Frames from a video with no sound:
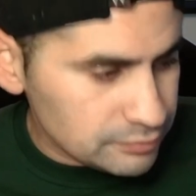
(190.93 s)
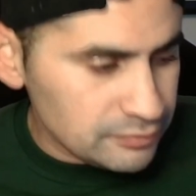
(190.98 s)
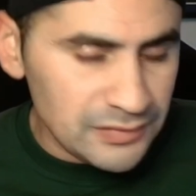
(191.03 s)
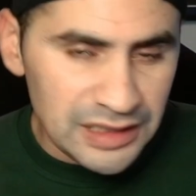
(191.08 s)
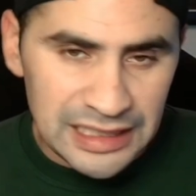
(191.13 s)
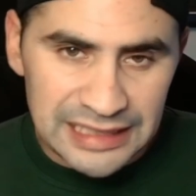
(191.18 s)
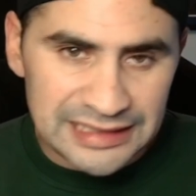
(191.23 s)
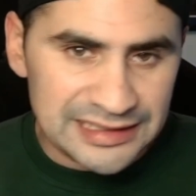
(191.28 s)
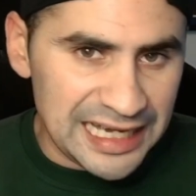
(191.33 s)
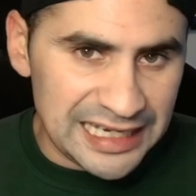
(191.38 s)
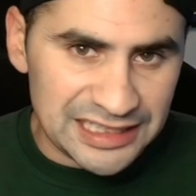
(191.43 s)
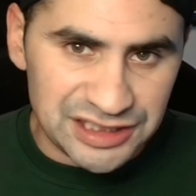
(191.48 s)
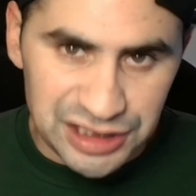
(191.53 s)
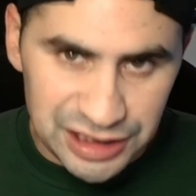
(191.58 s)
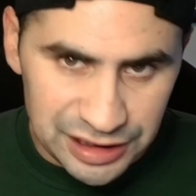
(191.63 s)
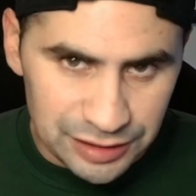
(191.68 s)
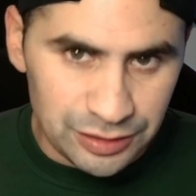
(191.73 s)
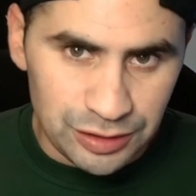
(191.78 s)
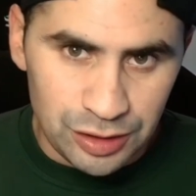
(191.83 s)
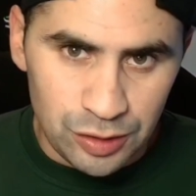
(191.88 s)
that
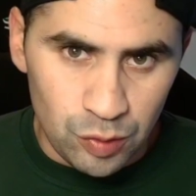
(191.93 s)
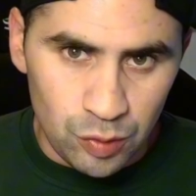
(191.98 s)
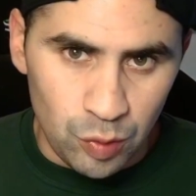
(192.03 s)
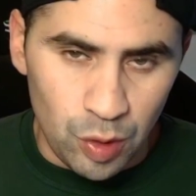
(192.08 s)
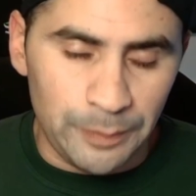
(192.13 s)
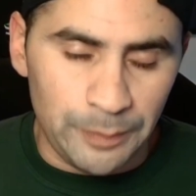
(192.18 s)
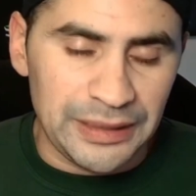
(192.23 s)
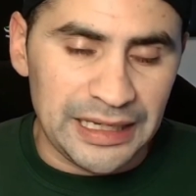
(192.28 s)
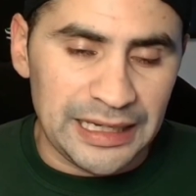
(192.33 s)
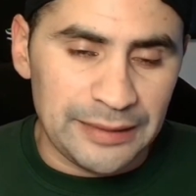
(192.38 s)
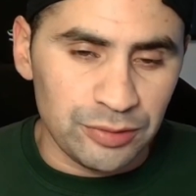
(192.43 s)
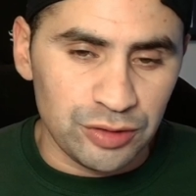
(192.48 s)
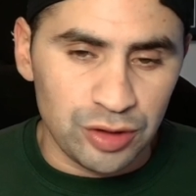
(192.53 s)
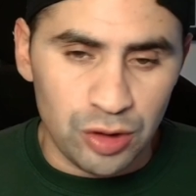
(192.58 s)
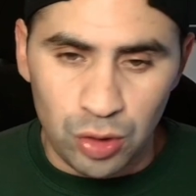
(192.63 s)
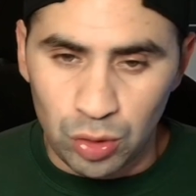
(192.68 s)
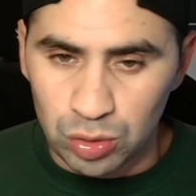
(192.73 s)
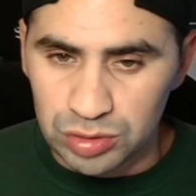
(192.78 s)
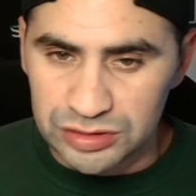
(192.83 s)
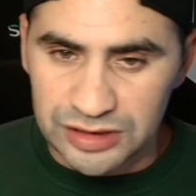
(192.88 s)
chin won't be able to
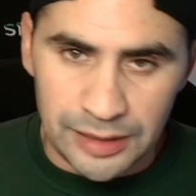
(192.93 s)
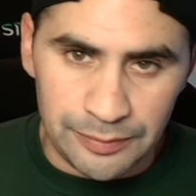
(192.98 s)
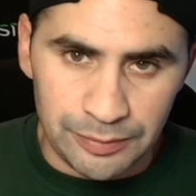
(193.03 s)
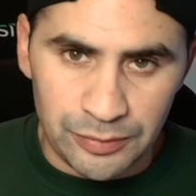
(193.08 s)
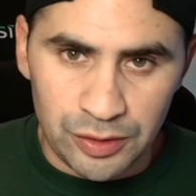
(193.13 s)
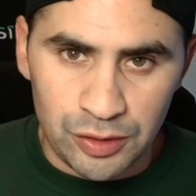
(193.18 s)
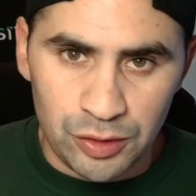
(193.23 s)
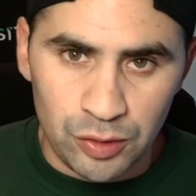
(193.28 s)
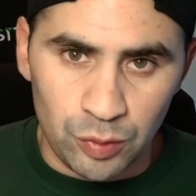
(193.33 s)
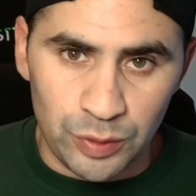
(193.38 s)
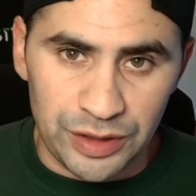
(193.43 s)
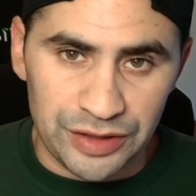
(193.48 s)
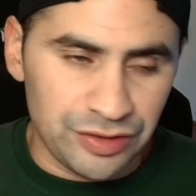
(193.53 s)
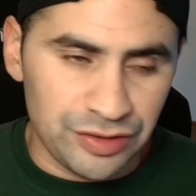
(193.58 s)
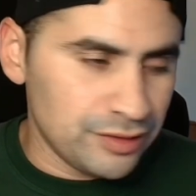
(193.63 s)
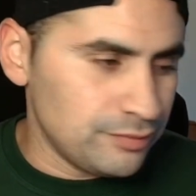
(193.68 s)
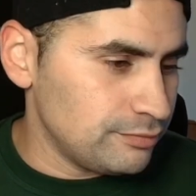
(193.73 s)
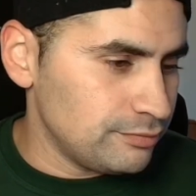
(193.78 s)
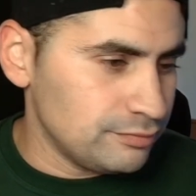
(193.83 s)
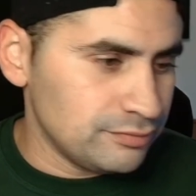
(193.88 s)
hold up
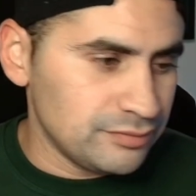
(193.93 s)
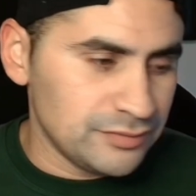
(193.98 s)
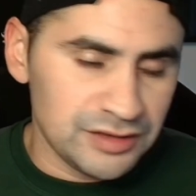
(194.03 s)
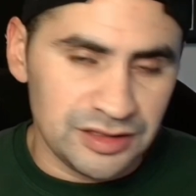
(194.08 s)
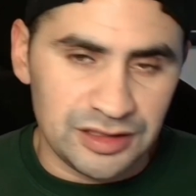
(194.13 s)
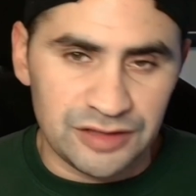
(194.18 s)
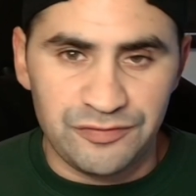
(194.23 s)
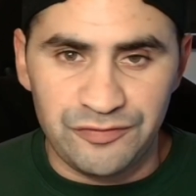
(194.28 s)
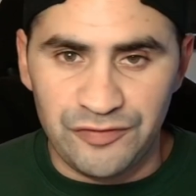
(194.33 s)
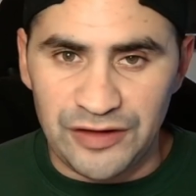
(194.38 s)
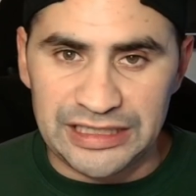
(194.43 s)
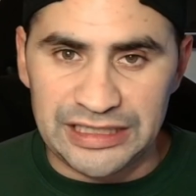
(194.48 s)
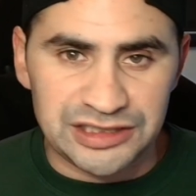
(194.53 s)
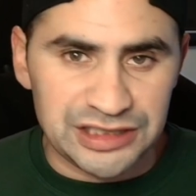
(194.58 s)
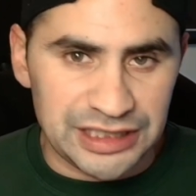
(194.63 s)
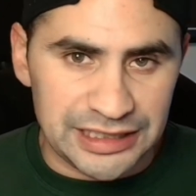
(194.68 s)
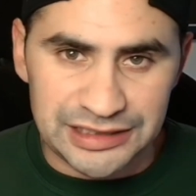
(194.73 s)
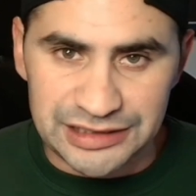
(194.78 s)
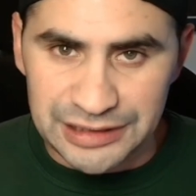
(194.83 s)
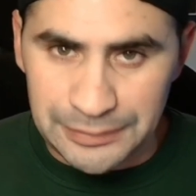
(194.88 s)
with the
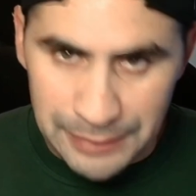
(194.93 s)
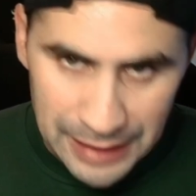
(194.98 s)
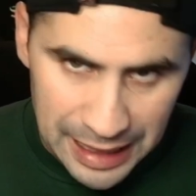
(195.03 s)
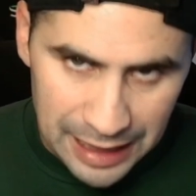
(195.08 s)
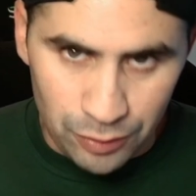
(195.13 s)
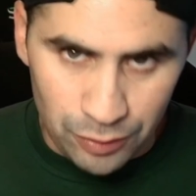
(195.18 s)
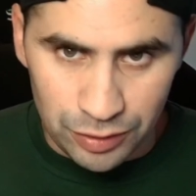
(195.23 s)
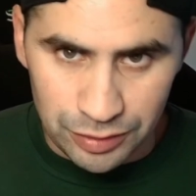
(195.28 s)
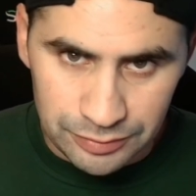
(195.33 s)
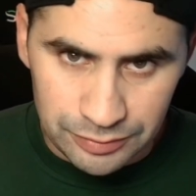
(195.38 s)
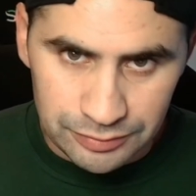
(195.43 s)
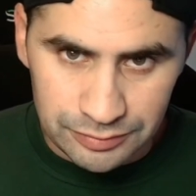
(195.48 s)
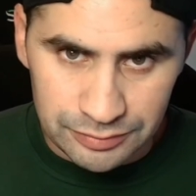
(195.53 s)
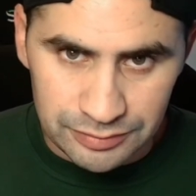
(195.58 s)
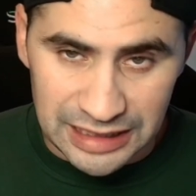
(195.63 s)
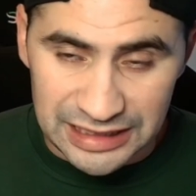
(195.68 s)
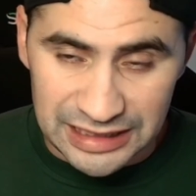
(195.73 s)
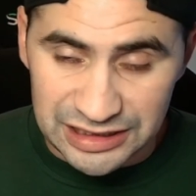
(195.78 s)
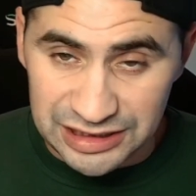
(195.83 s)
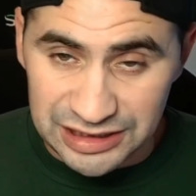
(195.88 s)
fight-changing power
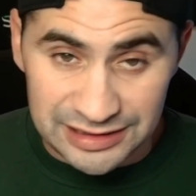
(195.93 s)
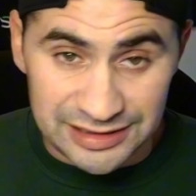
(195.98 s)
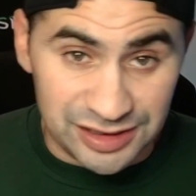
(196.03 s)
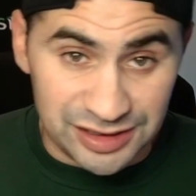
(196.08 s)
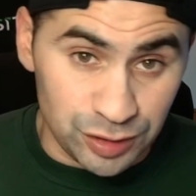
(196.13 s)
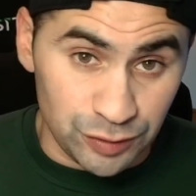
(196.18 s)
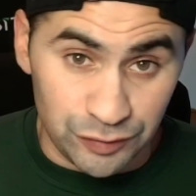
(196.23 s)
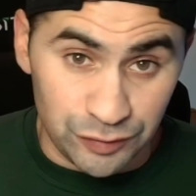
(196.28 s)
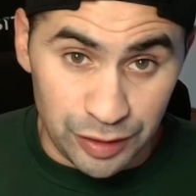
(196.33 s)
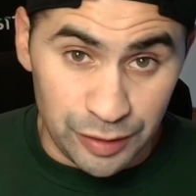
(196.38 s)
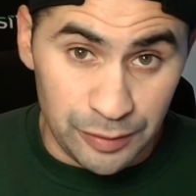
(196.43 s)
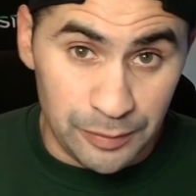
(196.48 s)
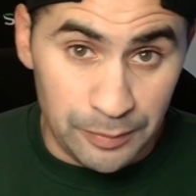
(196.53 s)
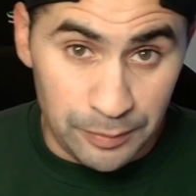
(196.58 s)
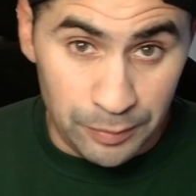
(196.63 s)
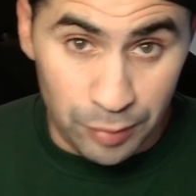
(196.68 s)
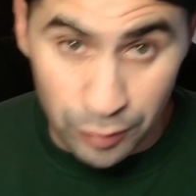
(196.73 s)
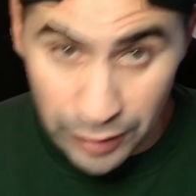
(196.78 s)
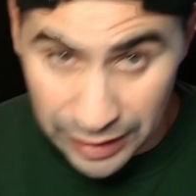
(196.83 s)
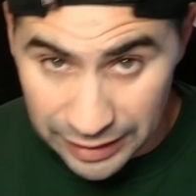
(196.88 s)
that Jean Silva
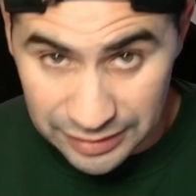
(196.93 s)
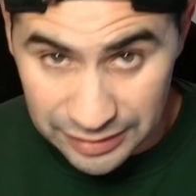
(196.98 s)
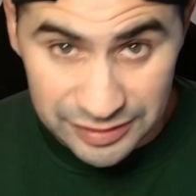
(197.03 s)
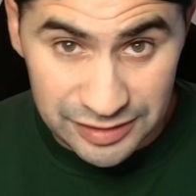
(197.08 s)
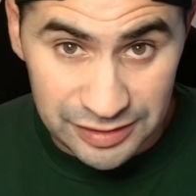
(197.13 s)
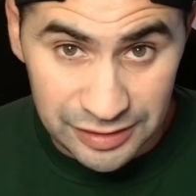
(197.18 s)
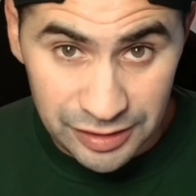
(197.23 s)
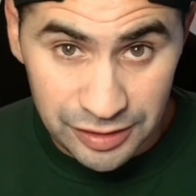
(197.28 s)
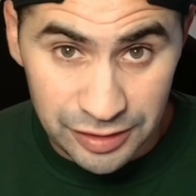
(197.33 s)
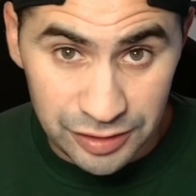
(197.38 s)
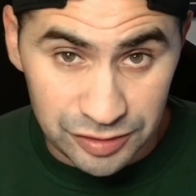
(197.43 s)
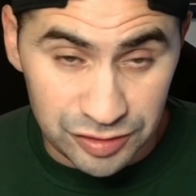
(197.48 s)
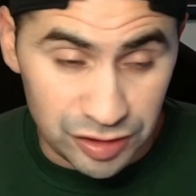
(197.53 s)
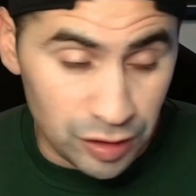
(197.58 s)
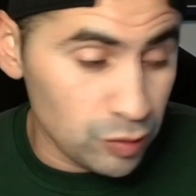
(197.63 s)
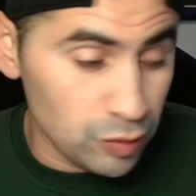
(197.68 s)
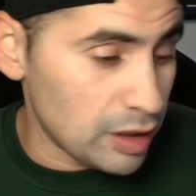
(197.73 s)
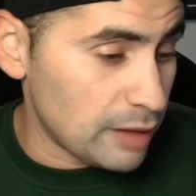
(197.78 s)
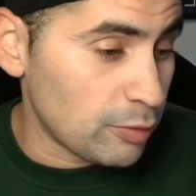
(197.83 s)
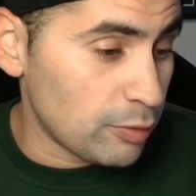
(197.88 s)
brings.
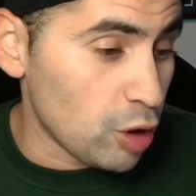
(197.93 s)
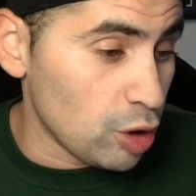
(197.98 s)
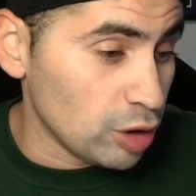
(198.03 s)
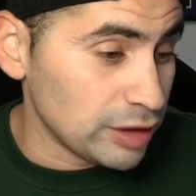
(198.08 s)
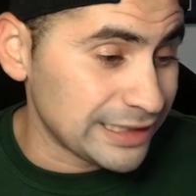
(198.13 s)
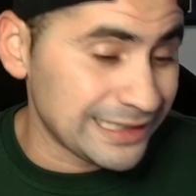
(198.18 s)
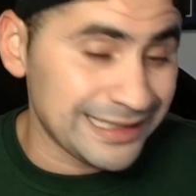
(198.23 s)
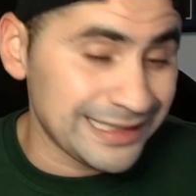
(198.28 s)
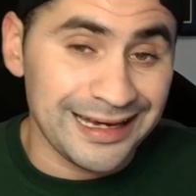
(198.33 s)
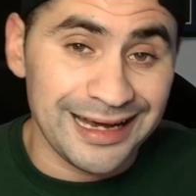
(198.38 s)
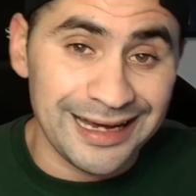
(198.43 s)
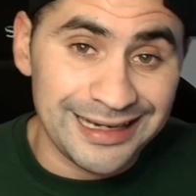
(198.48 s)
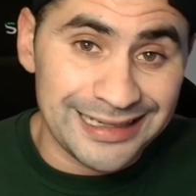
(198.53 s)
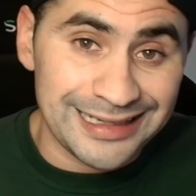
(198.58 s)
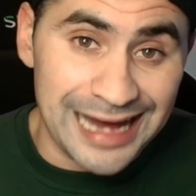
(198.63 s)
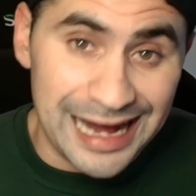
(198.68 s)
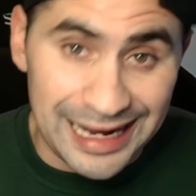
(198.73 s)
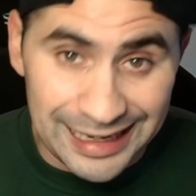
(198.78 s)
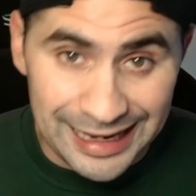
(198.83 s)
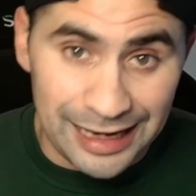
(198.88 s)
So I'm calling it a
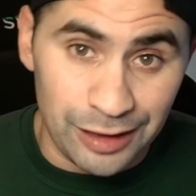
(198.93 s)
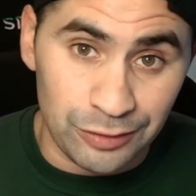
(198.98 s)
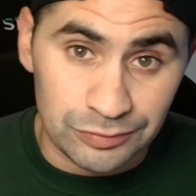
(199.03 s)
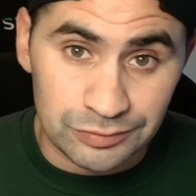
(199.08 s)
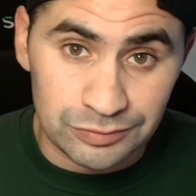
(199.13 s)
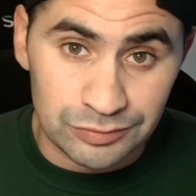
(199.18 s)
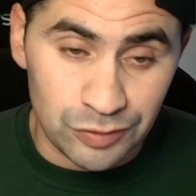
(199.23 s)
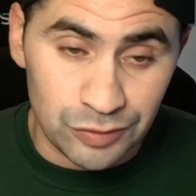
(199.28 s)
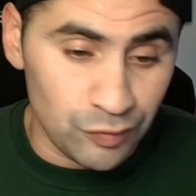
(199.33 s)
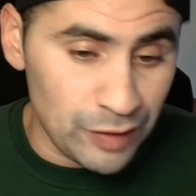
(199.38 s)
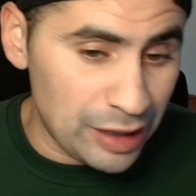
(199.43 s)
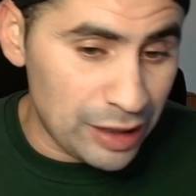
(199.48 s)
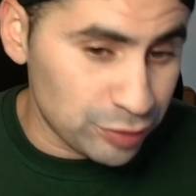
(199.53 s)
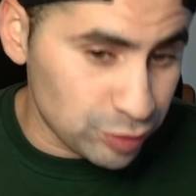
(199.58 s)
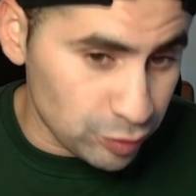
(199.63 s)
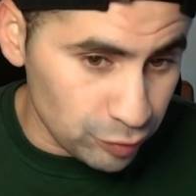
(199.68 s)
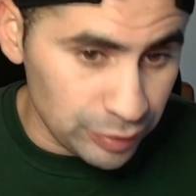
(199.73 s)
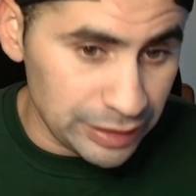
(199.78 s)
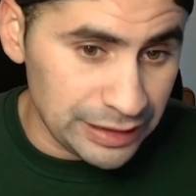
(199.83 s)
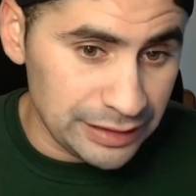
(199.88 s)
knockout, round
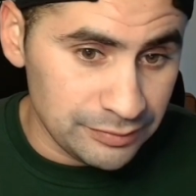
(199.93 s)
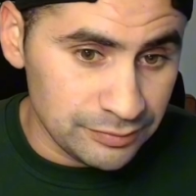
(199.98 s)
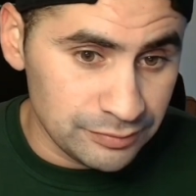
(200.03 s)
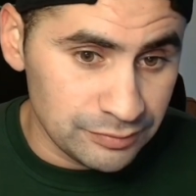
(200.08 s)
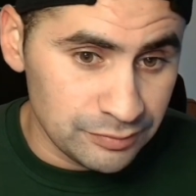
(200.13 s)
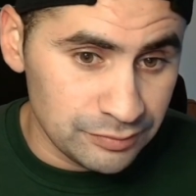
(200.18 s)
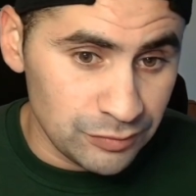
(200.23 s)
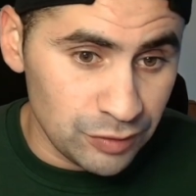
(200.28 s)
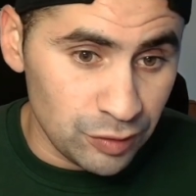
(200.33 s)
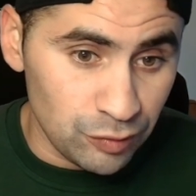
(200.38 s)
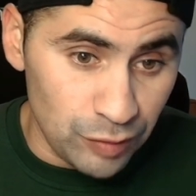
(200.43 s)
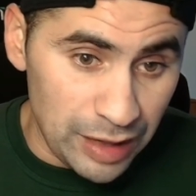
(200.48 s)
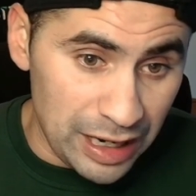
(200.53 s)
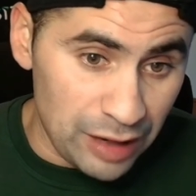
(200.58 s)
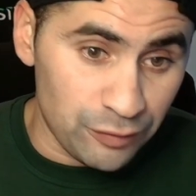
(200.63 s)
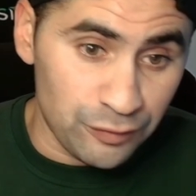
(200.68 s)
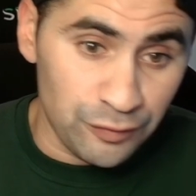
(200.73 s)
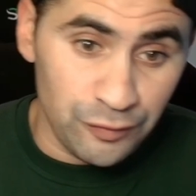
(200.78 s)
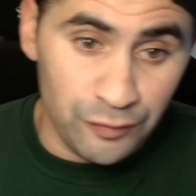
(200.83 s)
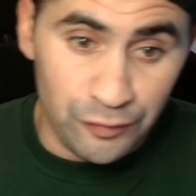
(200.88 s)
3,
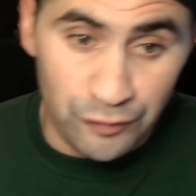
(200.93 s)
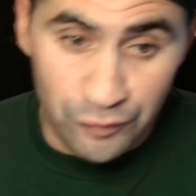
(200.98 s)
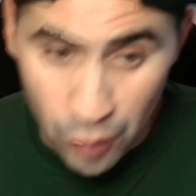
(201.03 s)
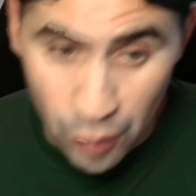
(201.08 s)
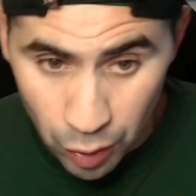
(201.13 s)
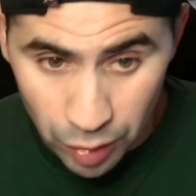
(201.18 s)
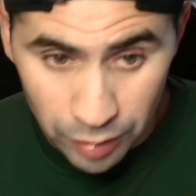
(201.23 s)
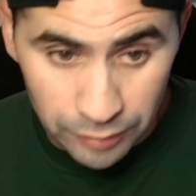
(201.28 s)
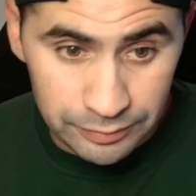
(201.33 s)
round 4.